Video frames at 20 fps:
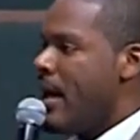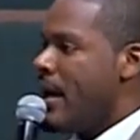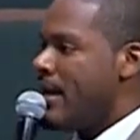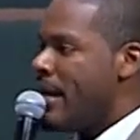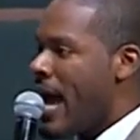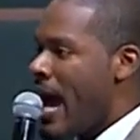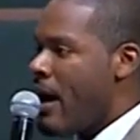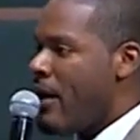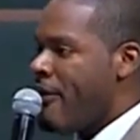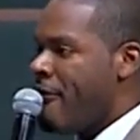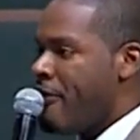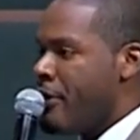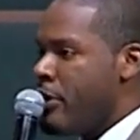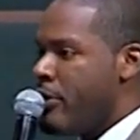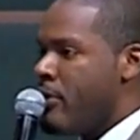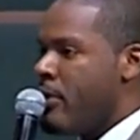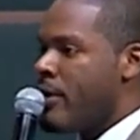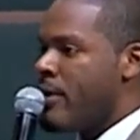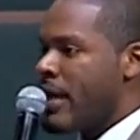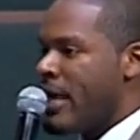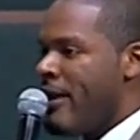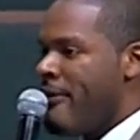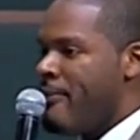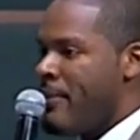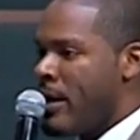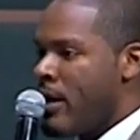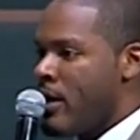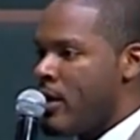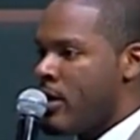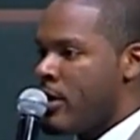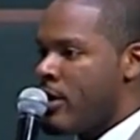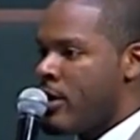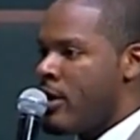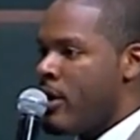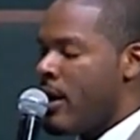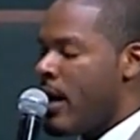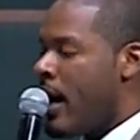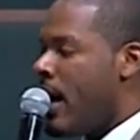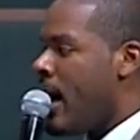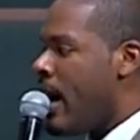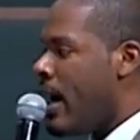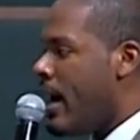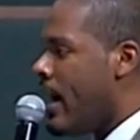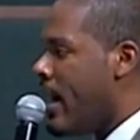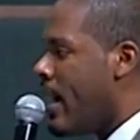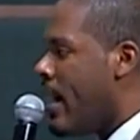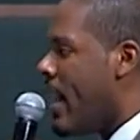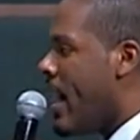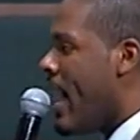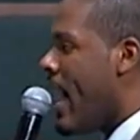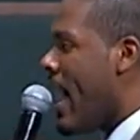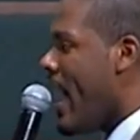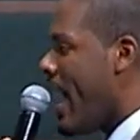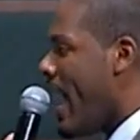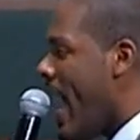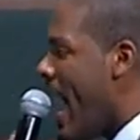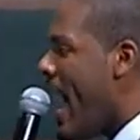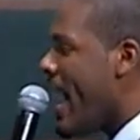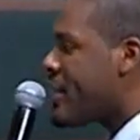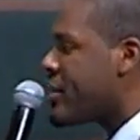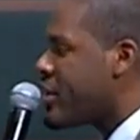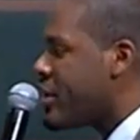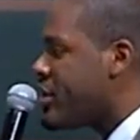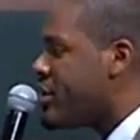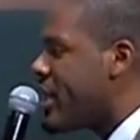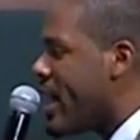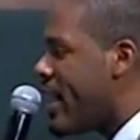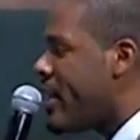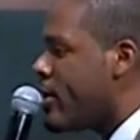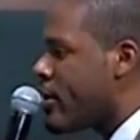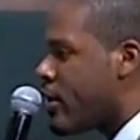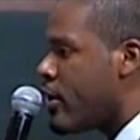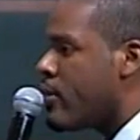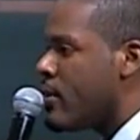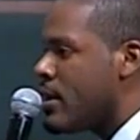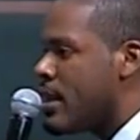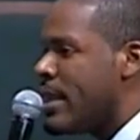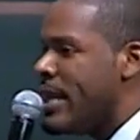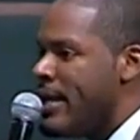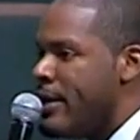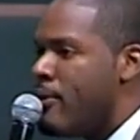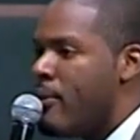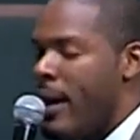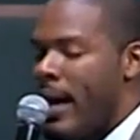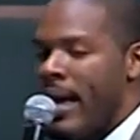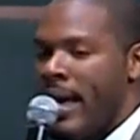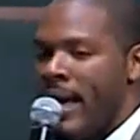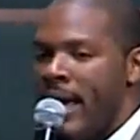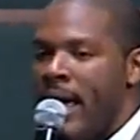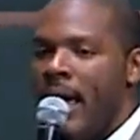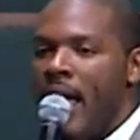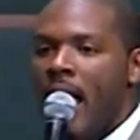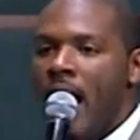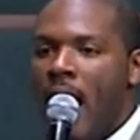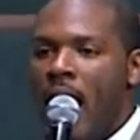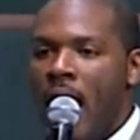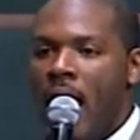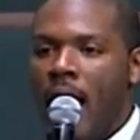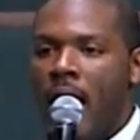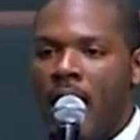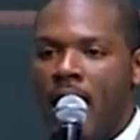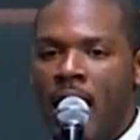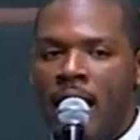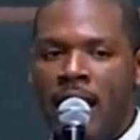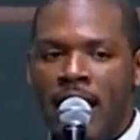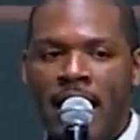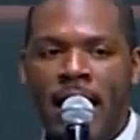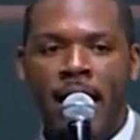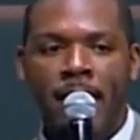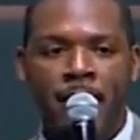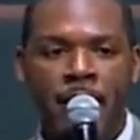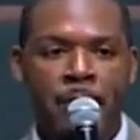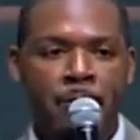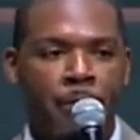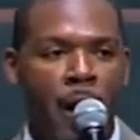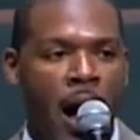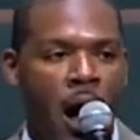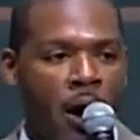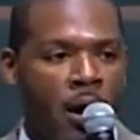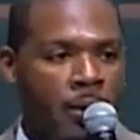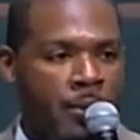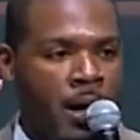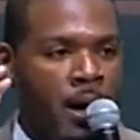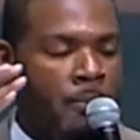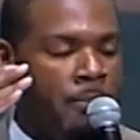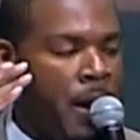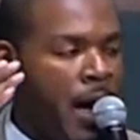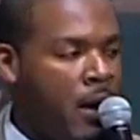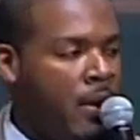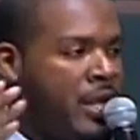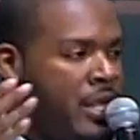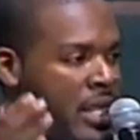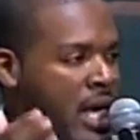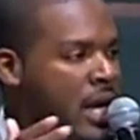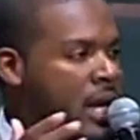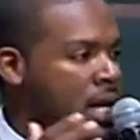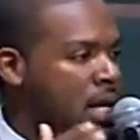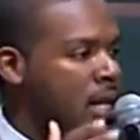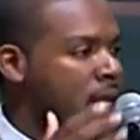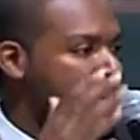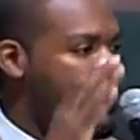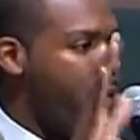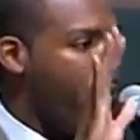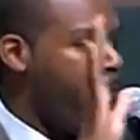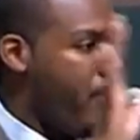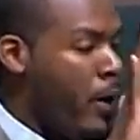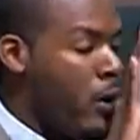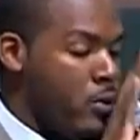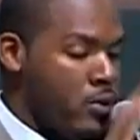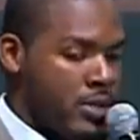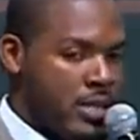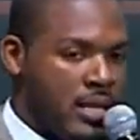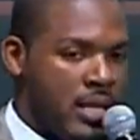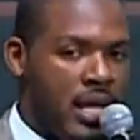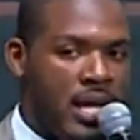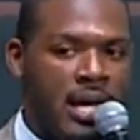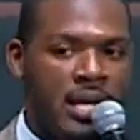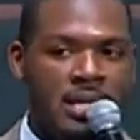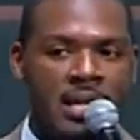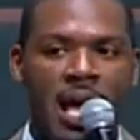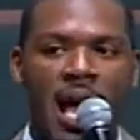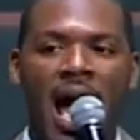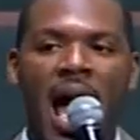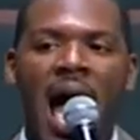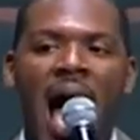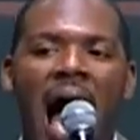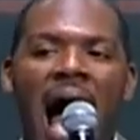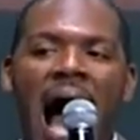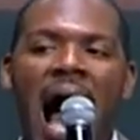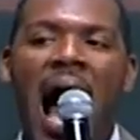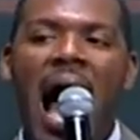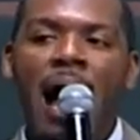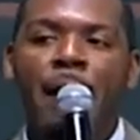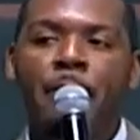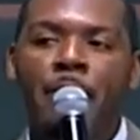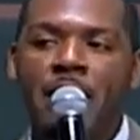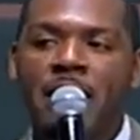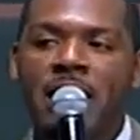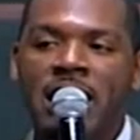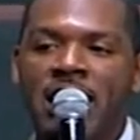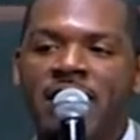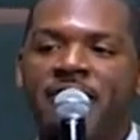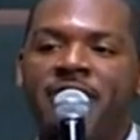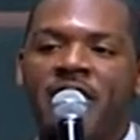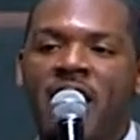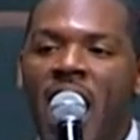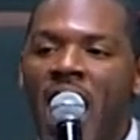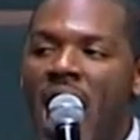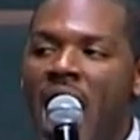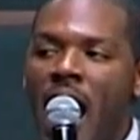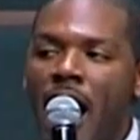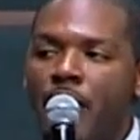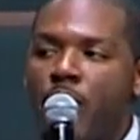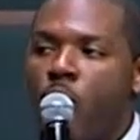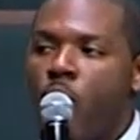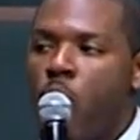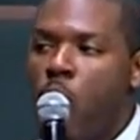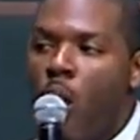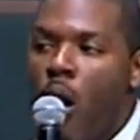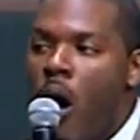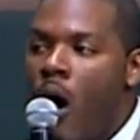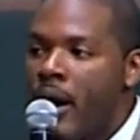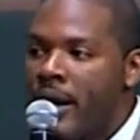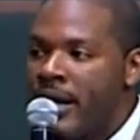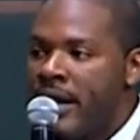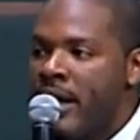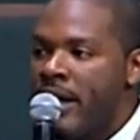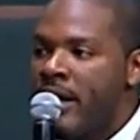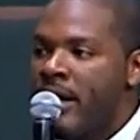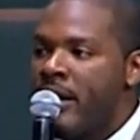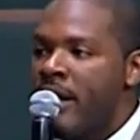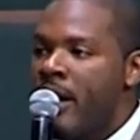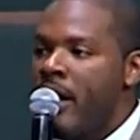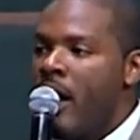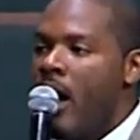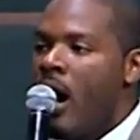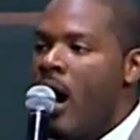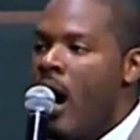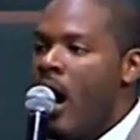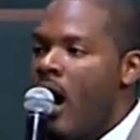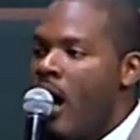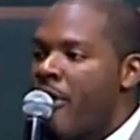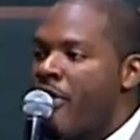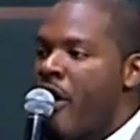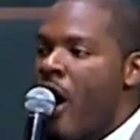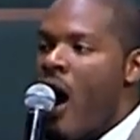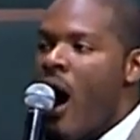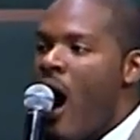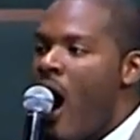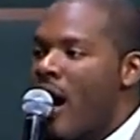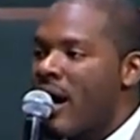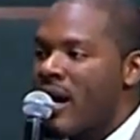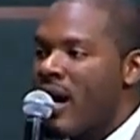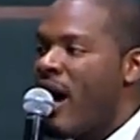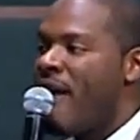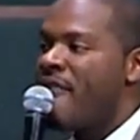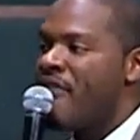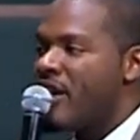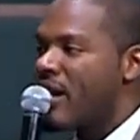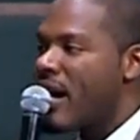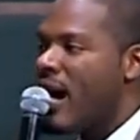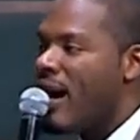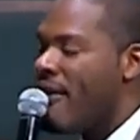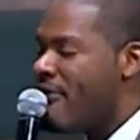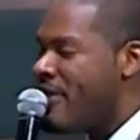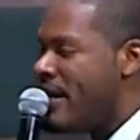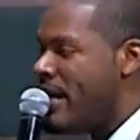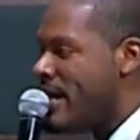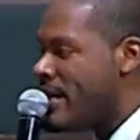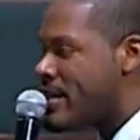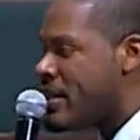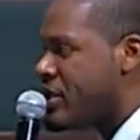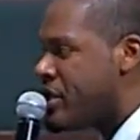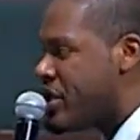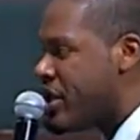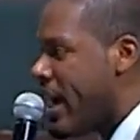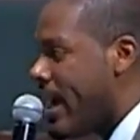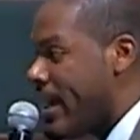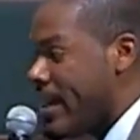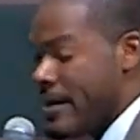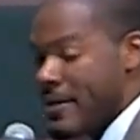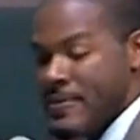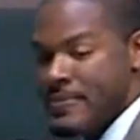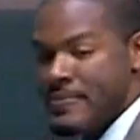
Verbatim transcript: Now, if you will give me a little uh, exegetical leeway, uh, uh, let me par uh, parenthetically propose this. I believe God wanted uh, the ark of the covenant to shake.